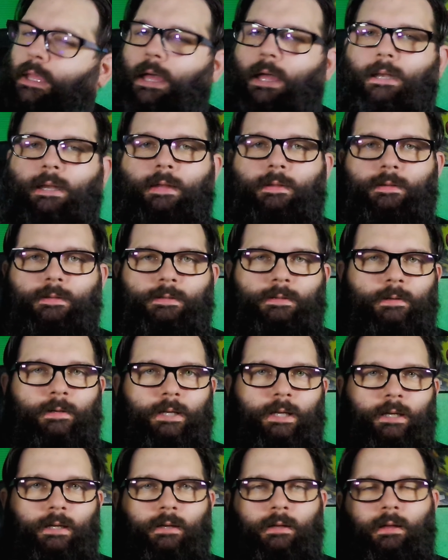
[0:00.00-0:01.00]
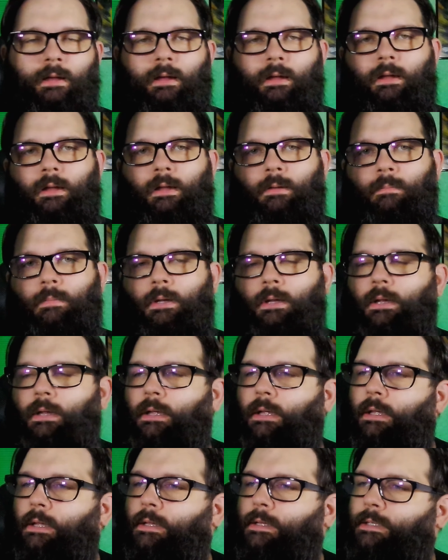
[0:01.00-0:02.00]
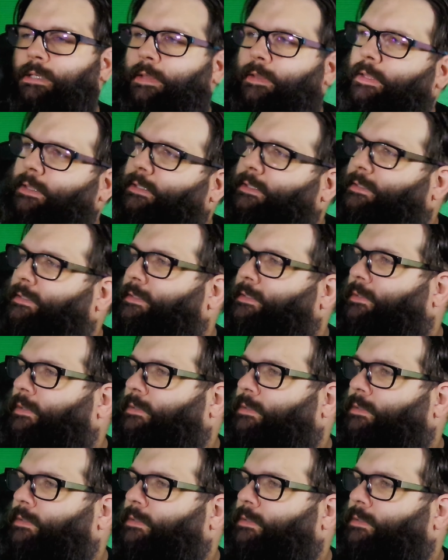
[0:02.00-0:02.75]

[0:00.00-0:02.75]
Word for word: Yeah, Nathan Szerdy. Um, and I think this is